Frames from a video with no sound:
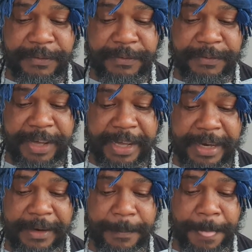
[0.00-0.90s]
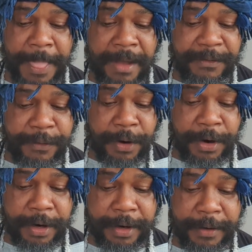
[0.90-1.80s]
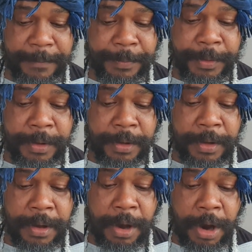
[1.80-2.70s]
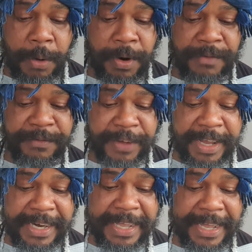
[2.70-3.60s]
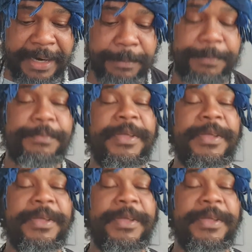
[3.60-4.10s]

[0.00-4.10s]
fail for our vain help.